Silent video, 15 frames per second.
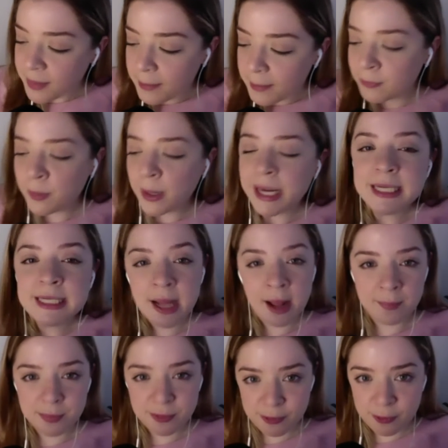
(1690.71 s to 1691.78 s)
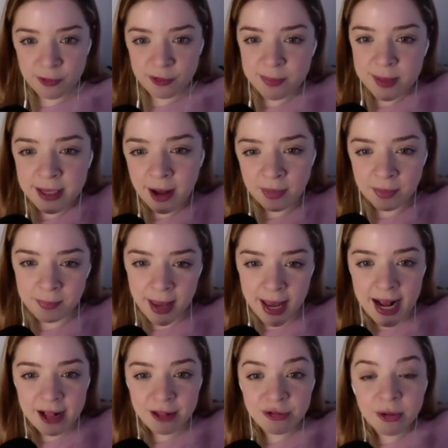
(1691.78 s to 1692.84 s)
brain dump, so to speak, on the
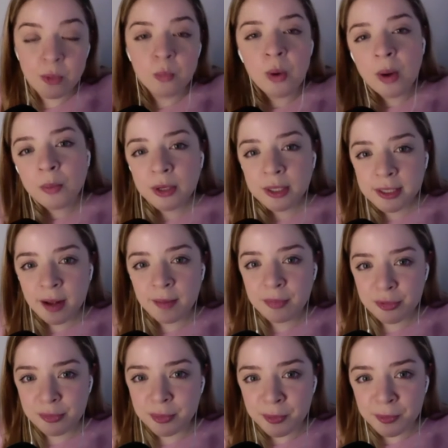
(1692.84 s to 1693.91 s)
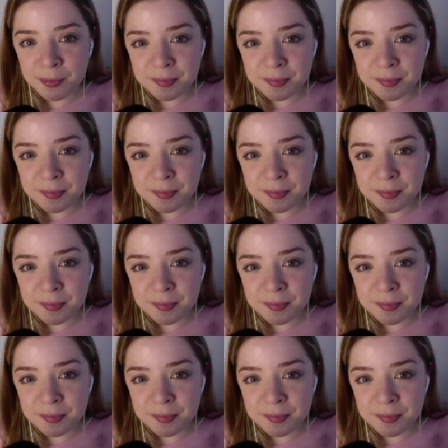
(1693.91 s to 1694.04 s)
page, like what would come through?